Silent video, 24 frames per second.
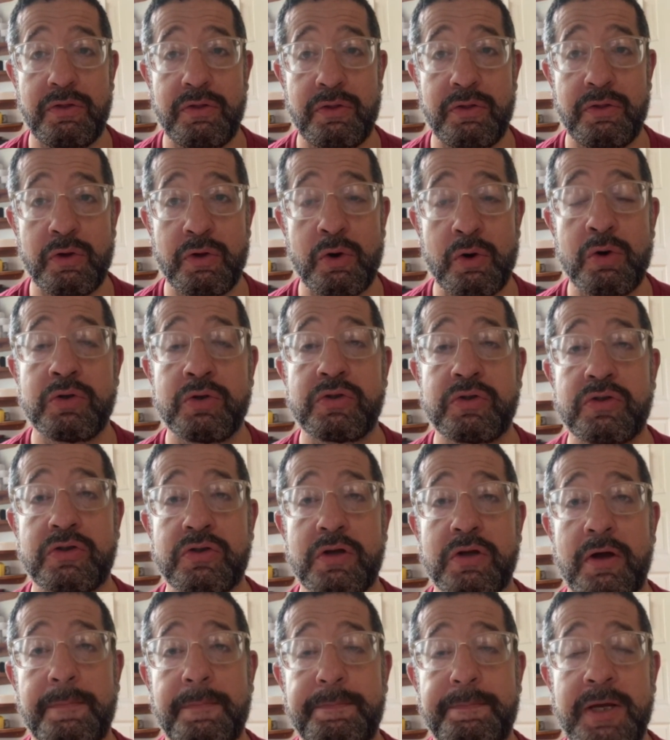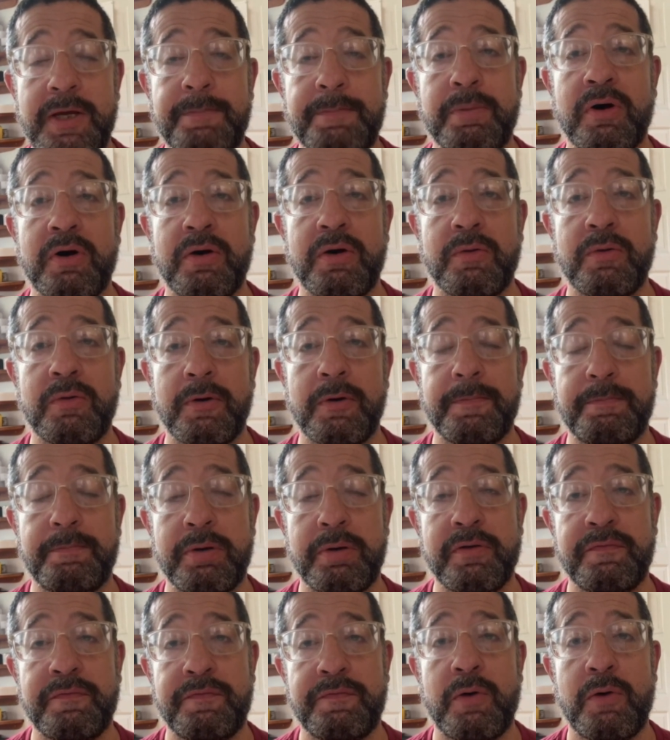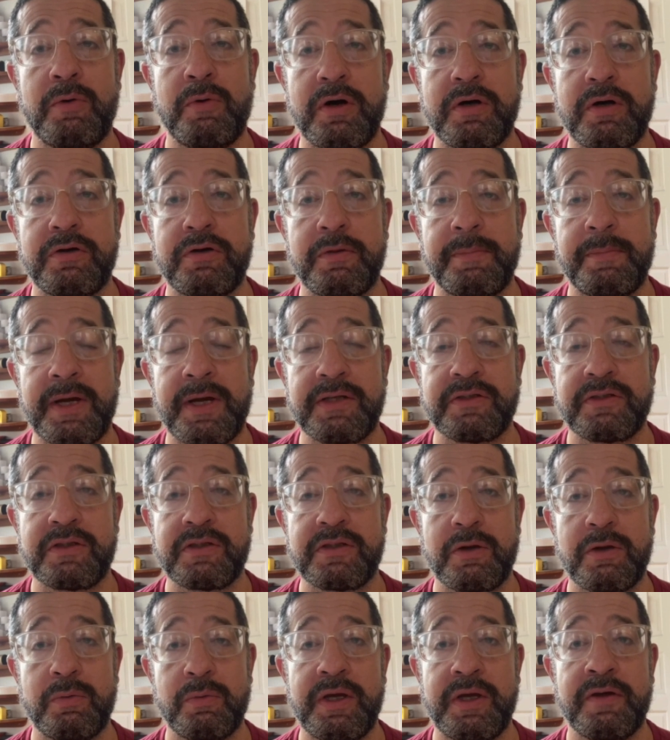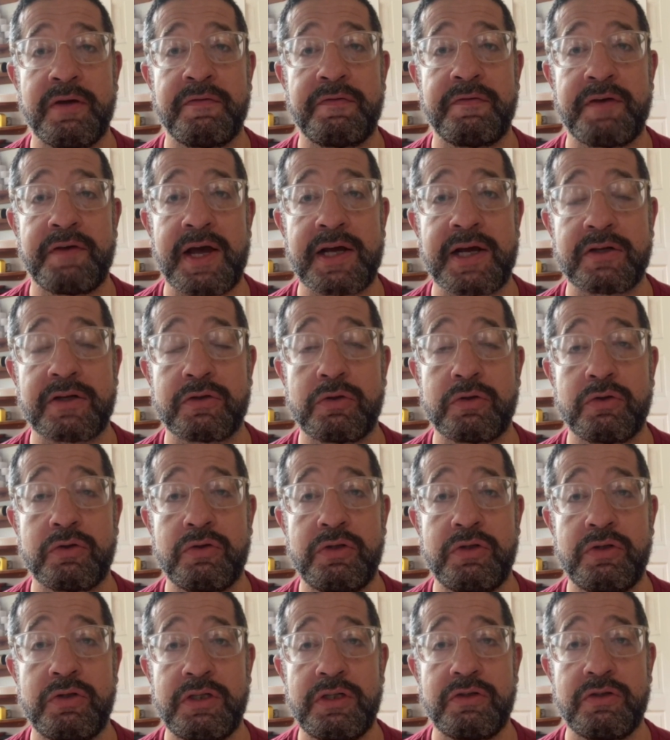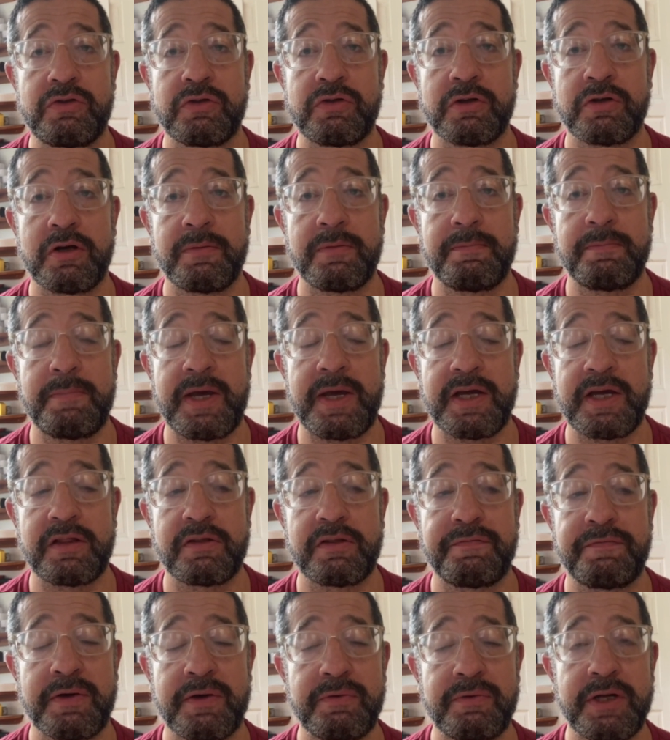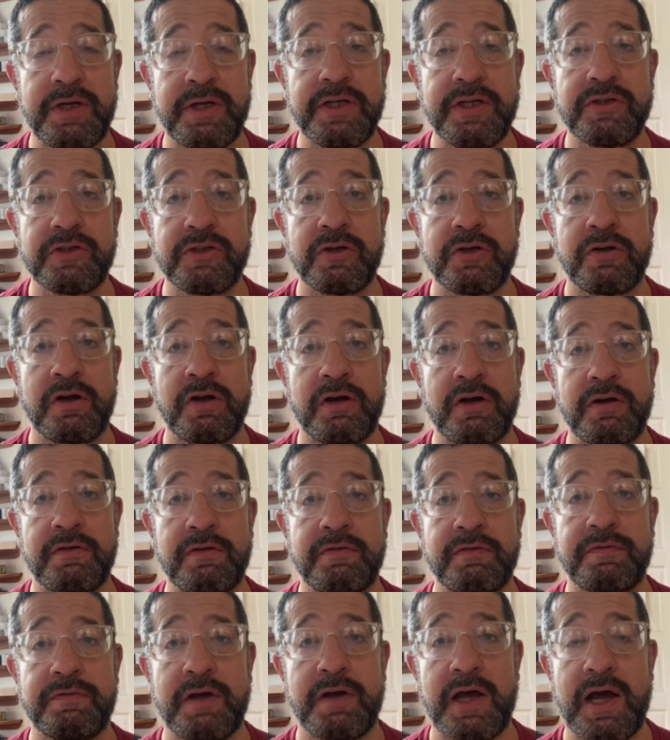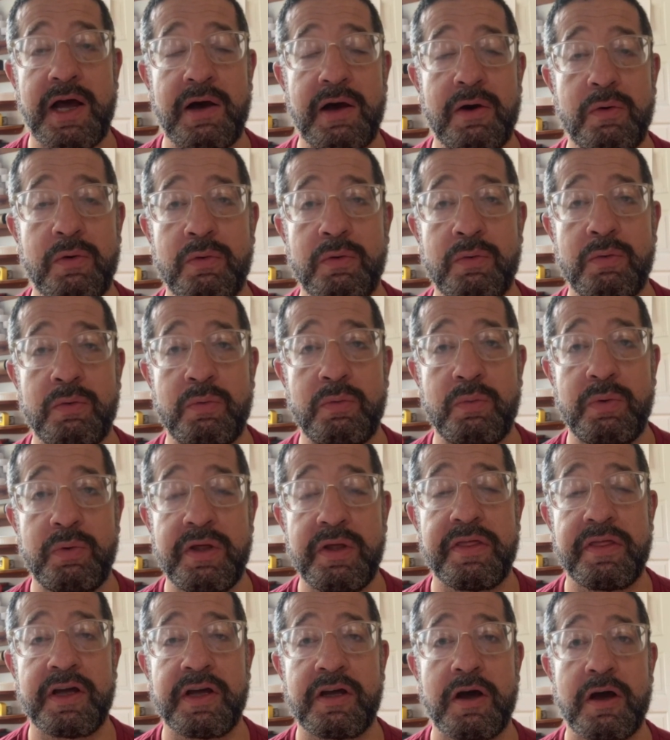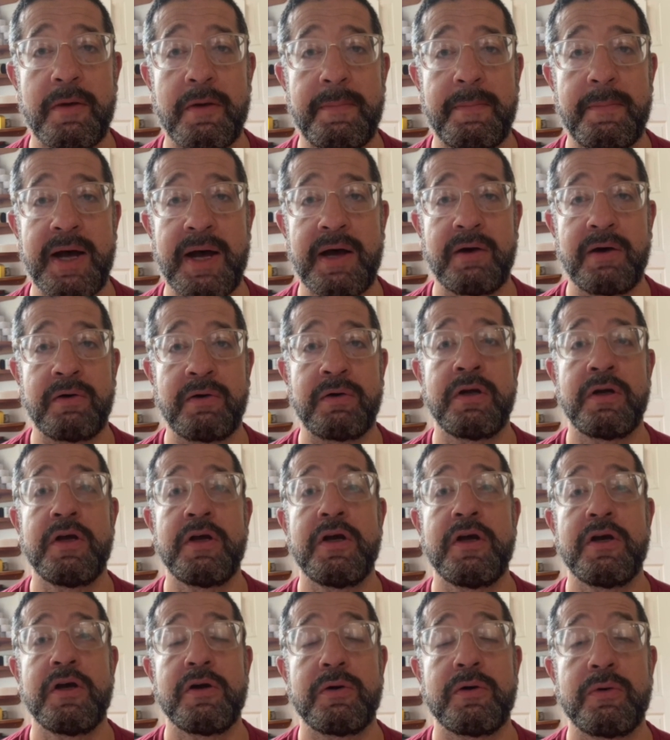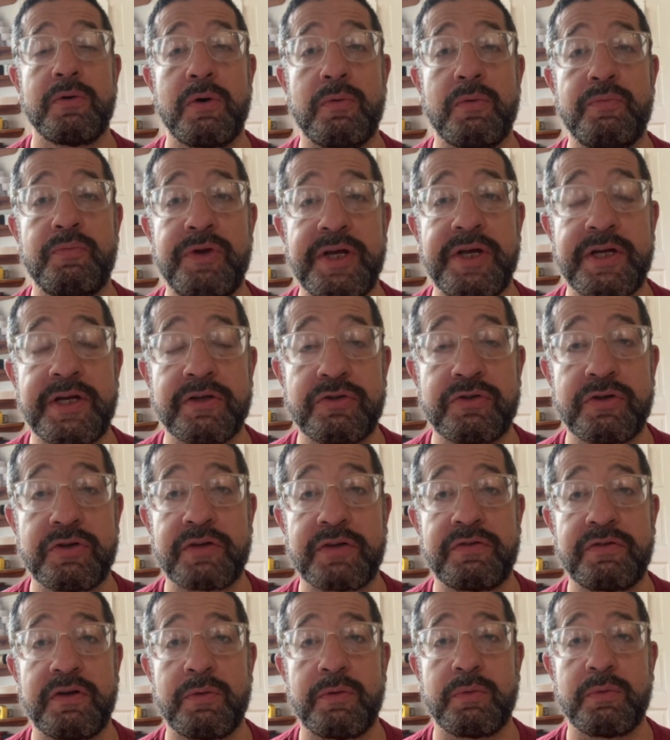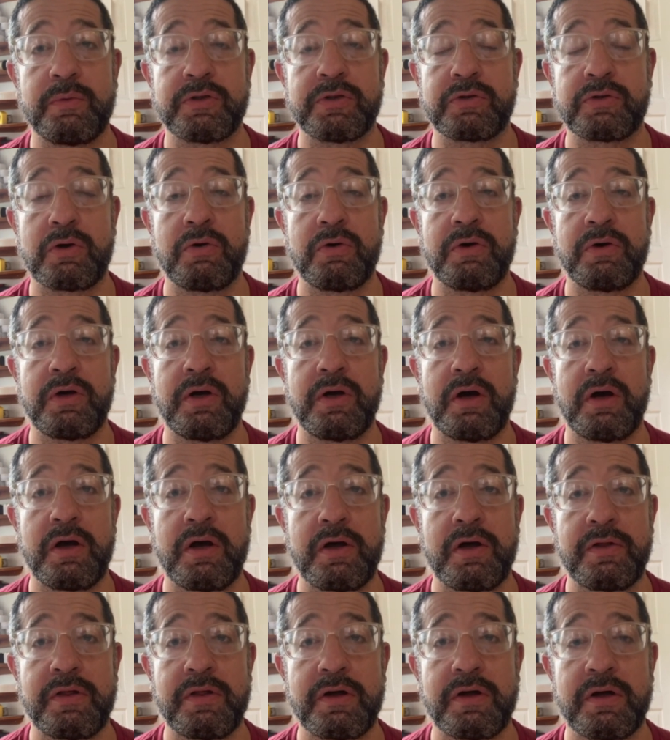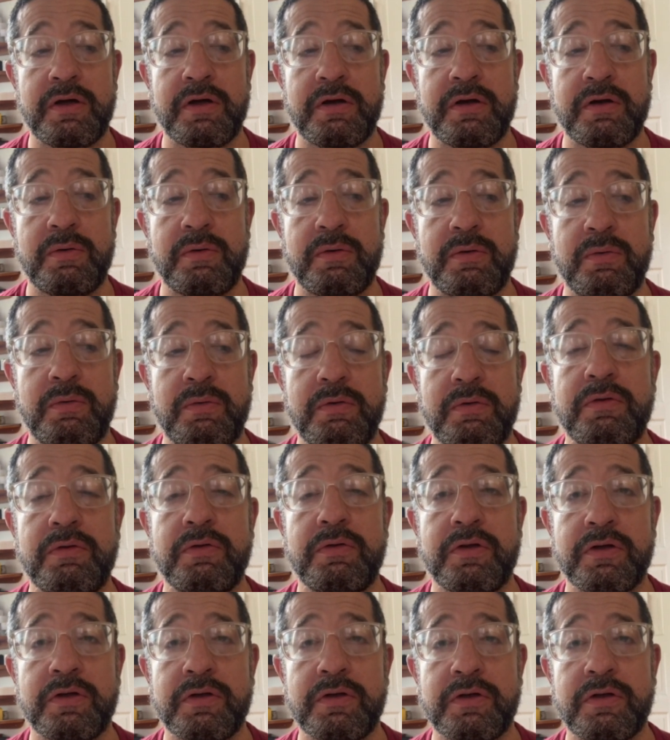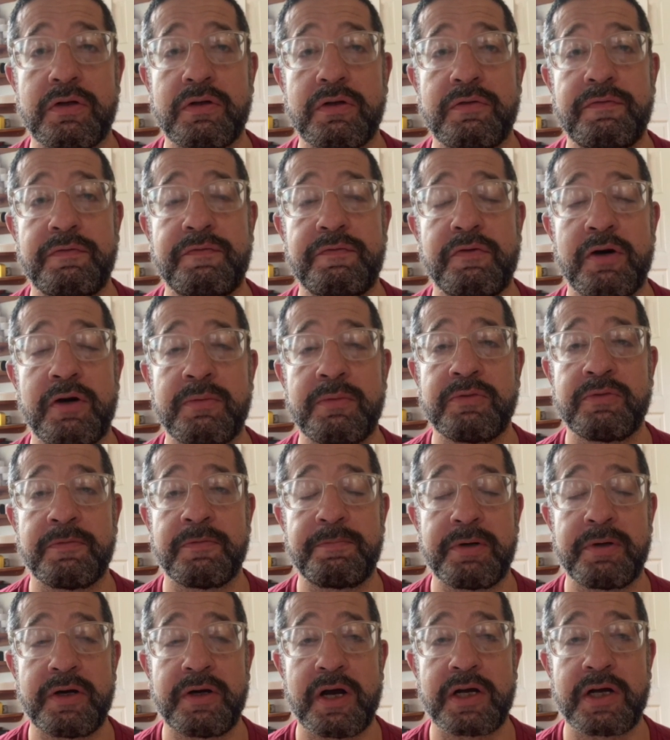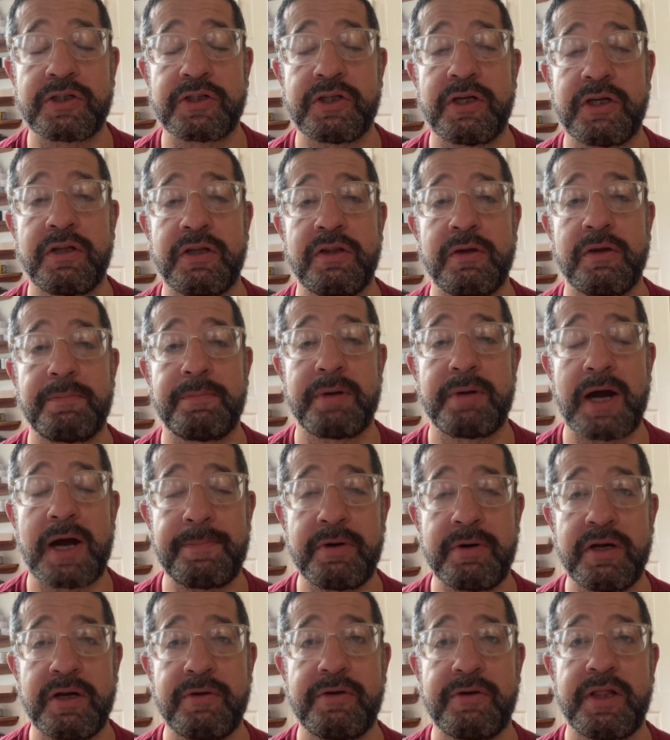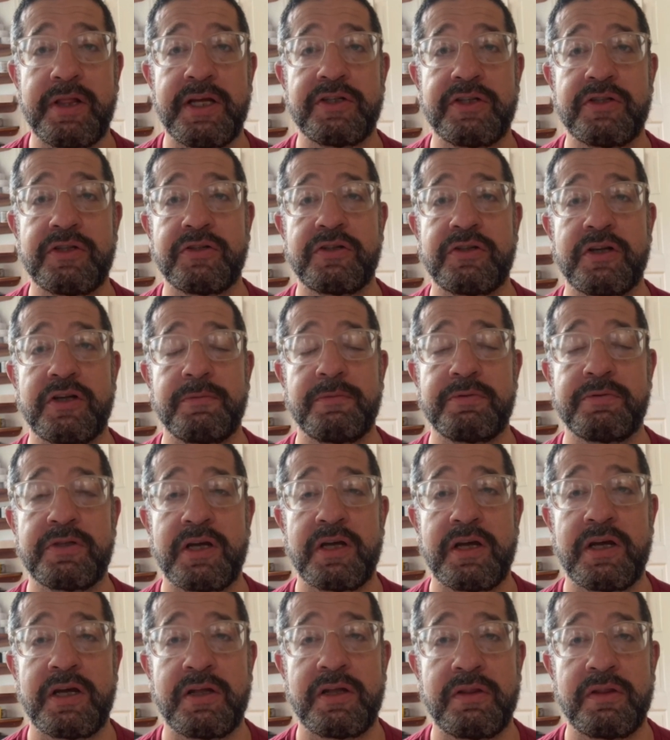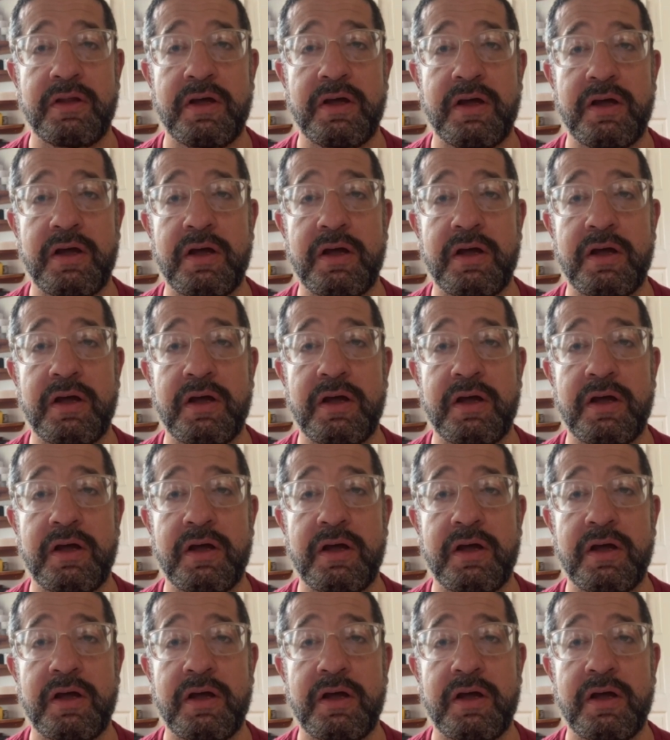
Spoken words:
those people were put forward demands that we, in fact, need to make the foundation of how we think about reconstructing what's going the forms of production, the property relationships, and